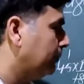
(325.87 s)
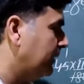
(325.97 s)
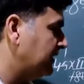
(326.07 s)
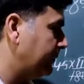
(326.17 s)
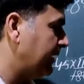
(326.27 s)

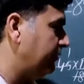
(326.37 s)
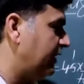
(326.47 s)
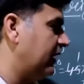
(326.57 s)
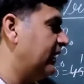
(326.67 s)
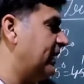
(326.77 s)
measurement
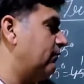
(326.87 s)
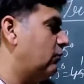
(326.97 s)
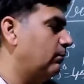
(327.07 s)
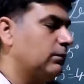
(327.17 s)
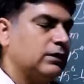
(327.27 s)
we can get
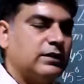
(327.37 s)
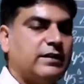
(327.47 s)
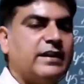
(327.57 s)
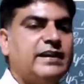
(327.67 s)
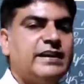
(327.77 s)
from
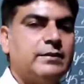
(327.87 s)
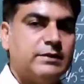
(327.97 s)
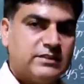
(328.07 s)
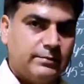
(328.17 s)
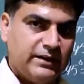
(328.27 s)
radian
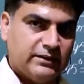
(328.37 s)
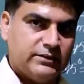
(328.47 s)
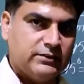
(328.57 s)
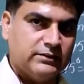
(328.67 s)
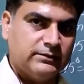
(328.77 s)

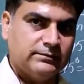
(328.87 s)
measurement.